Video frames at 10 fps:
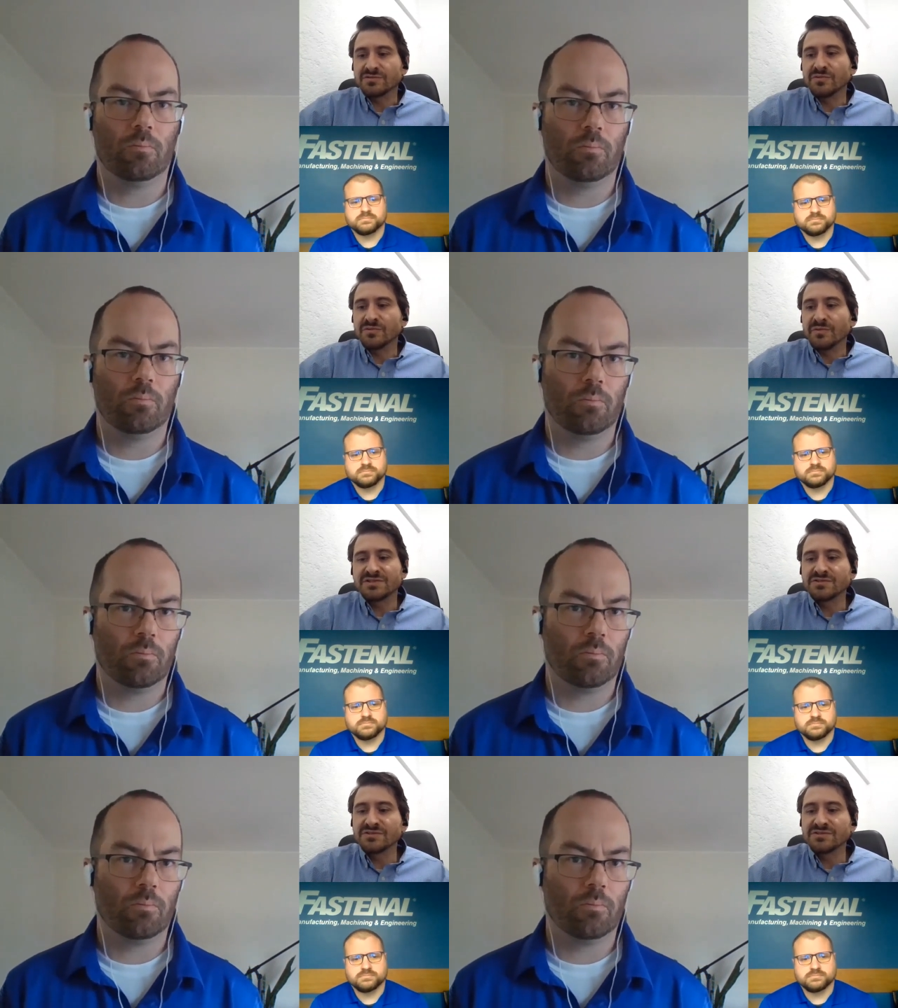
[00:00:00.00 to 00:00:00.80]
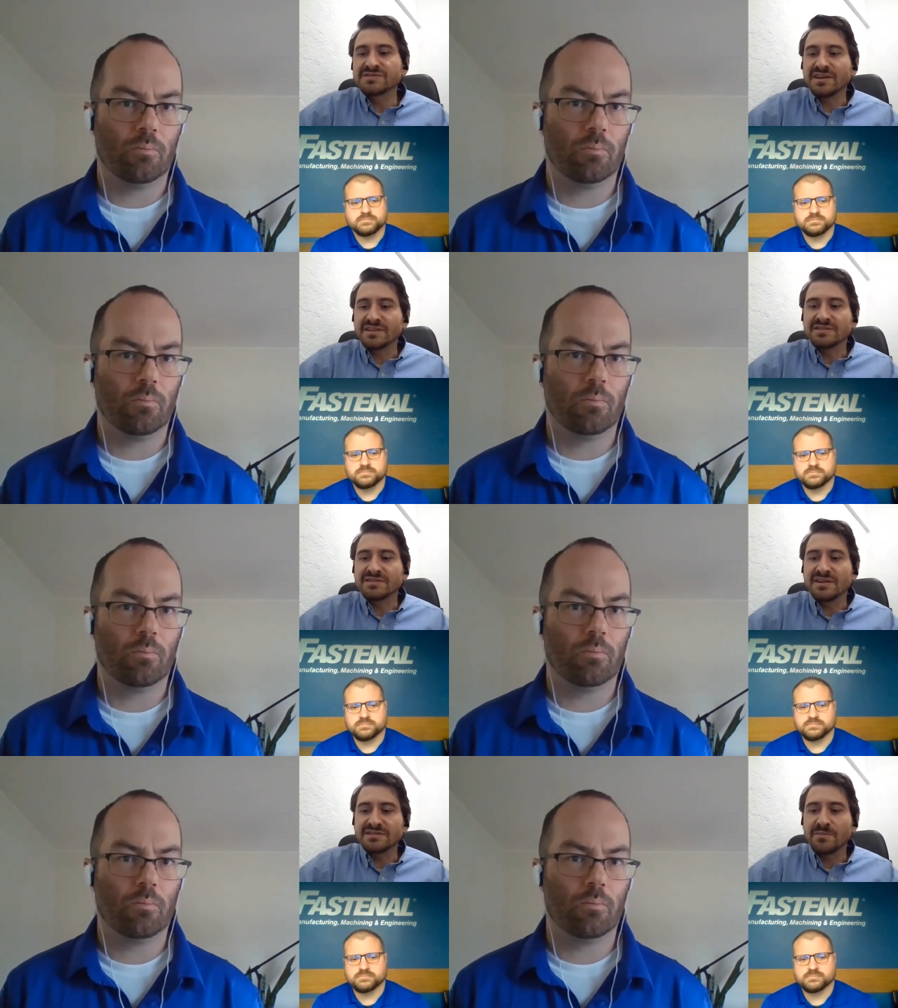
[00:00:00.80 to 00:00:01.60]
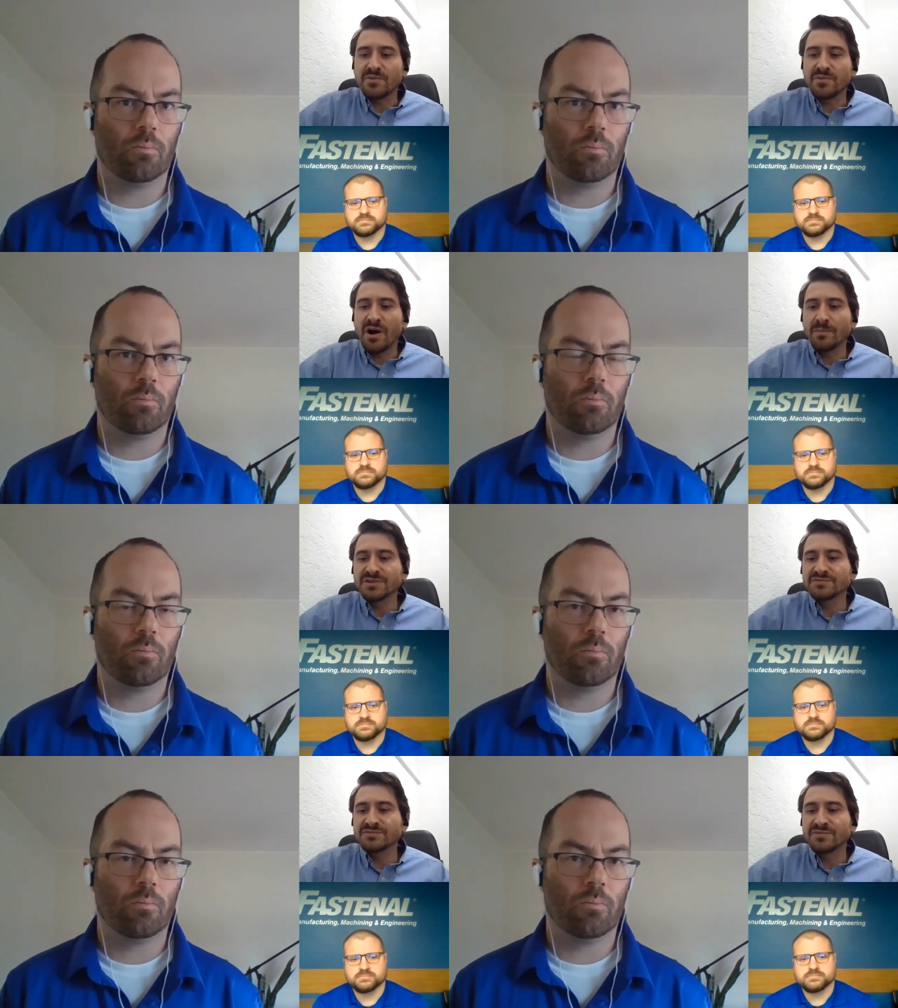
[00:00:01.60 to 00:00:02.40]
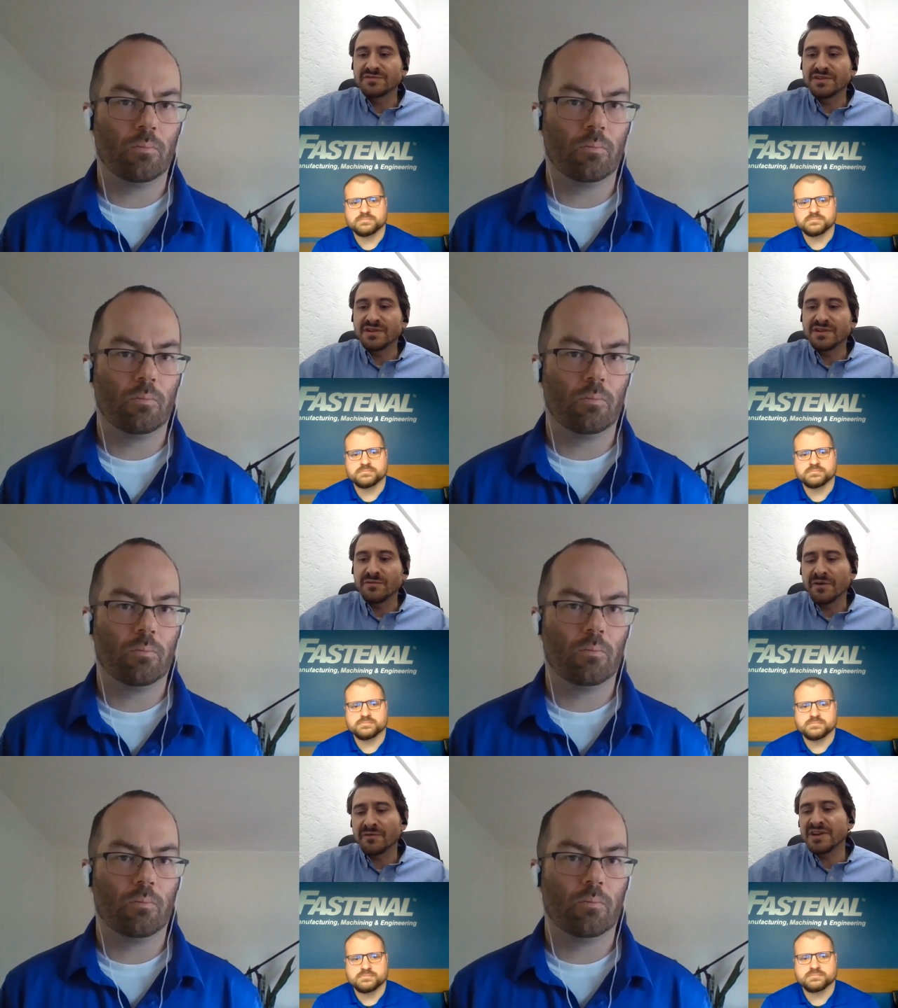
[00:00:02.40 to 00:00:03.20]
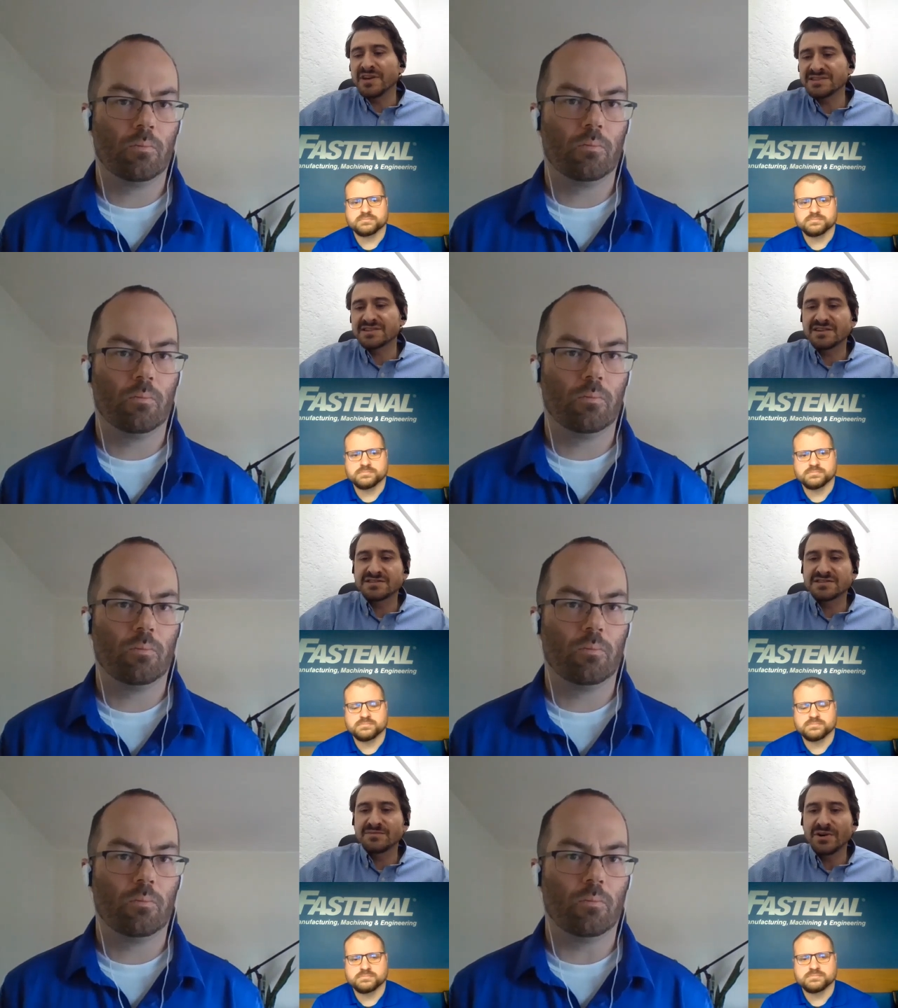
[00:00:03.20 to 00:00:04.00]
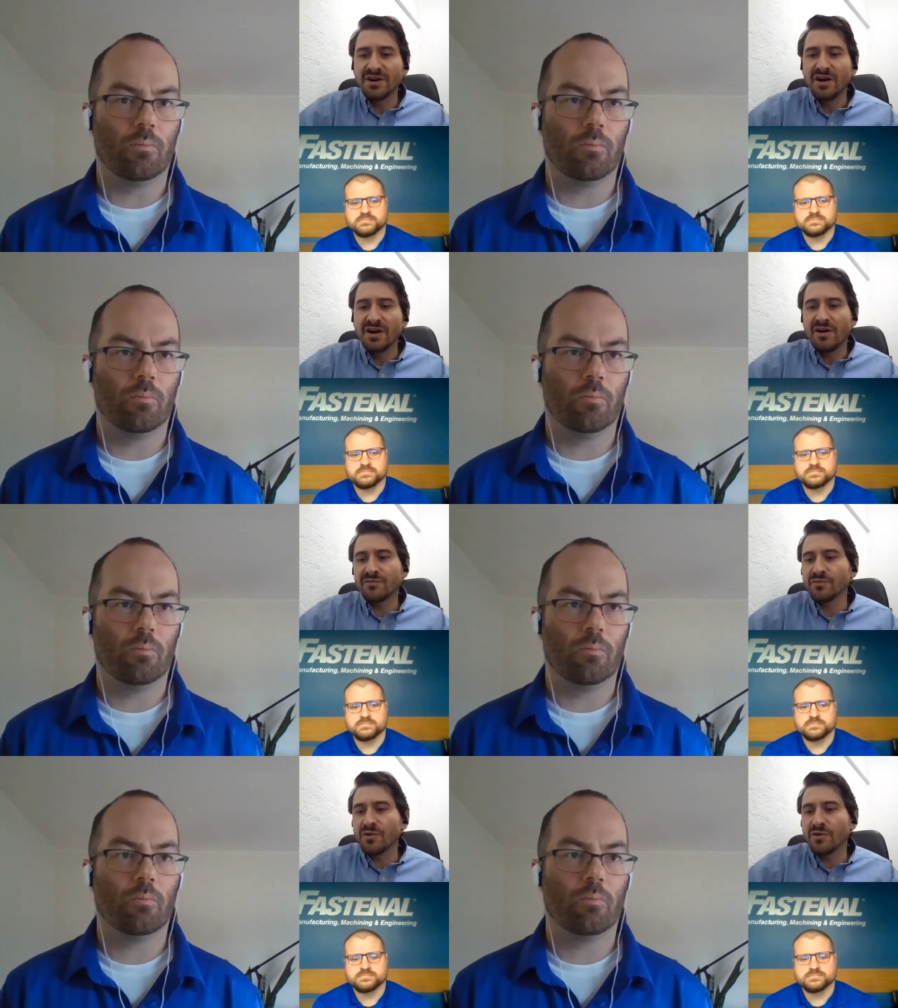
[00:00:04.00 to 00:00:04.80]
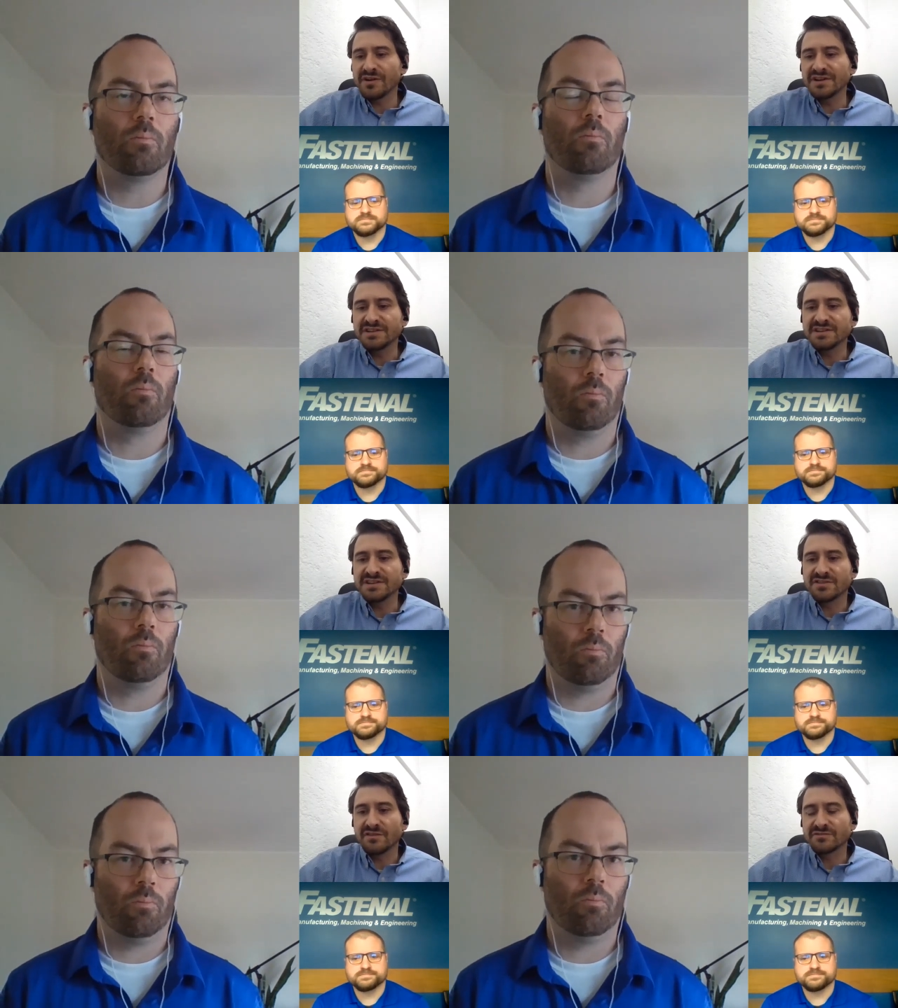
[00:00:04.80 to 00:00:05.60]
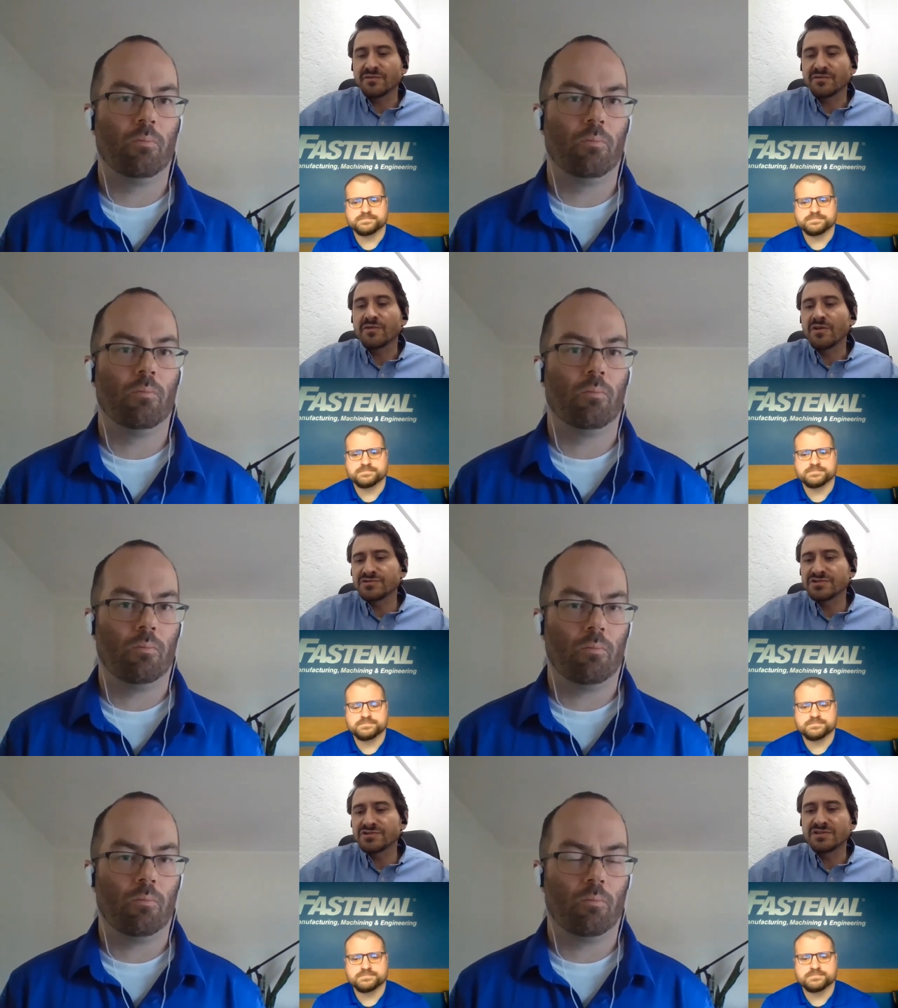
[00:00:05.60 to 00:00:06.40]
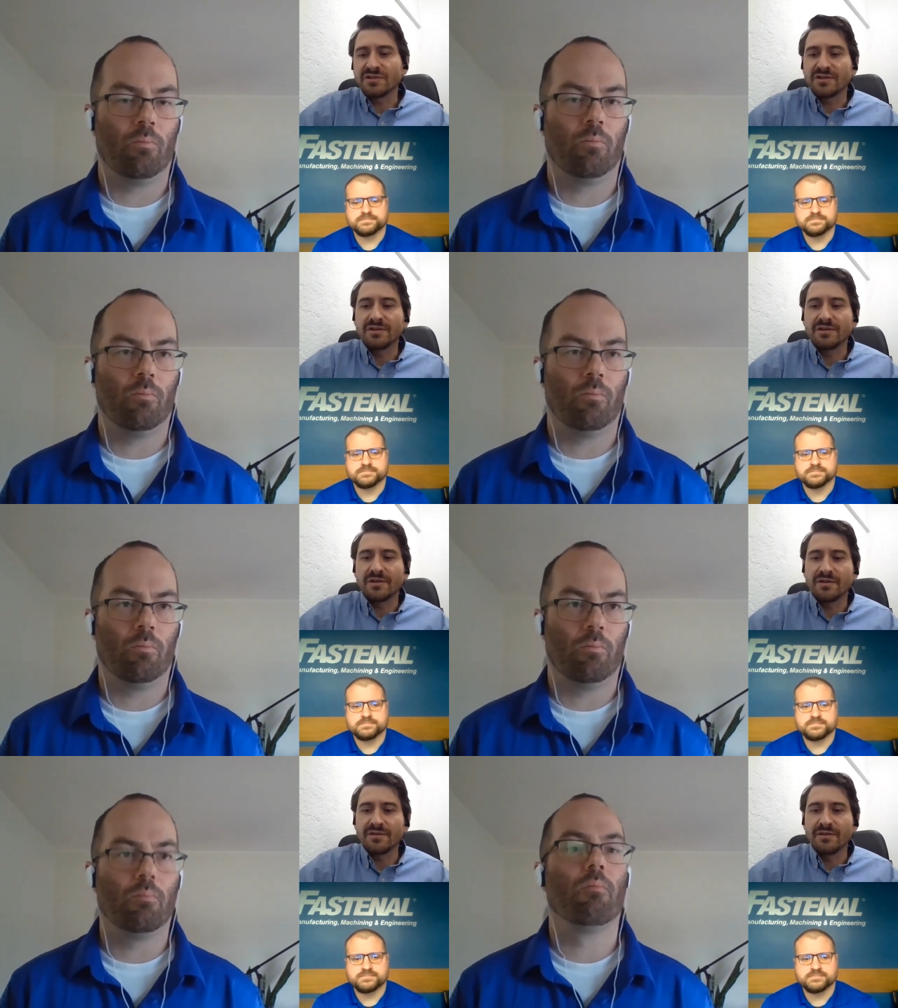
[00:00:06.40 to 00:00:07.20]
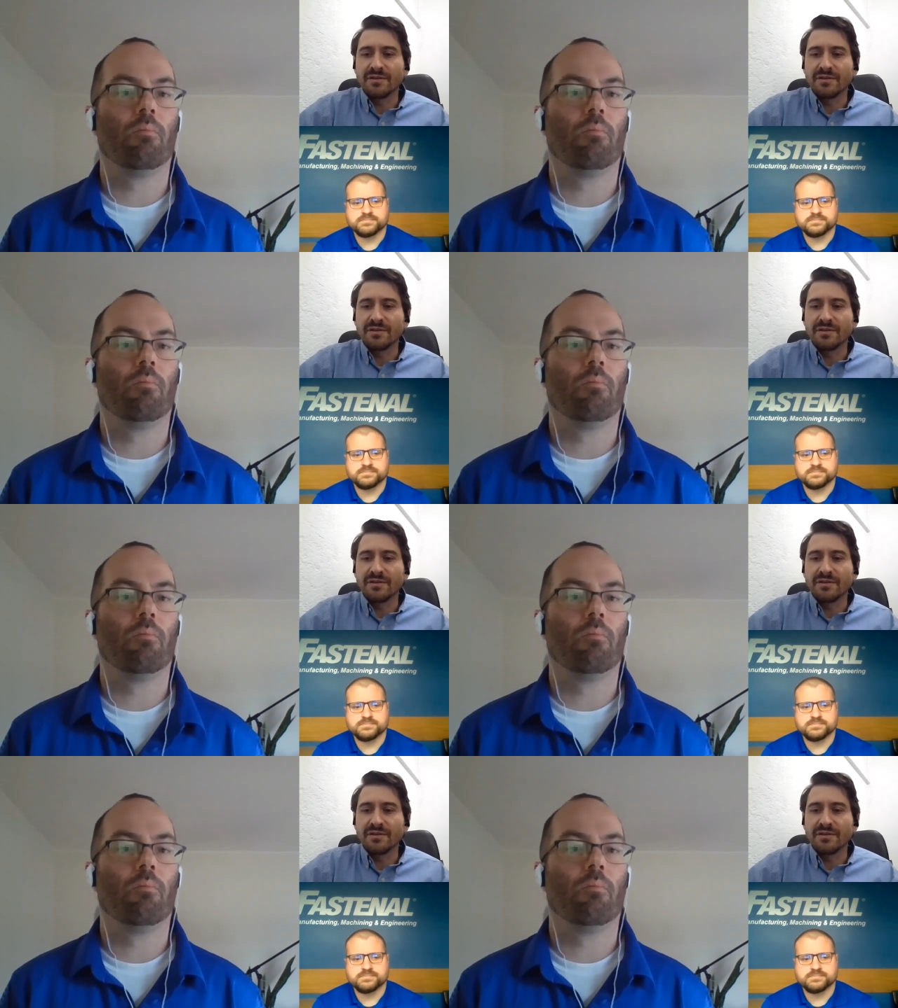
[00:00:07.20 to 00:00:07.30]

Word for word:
Speaker 1: to reduce the, the, the problems with with his customer of warranties of corrosion or, or,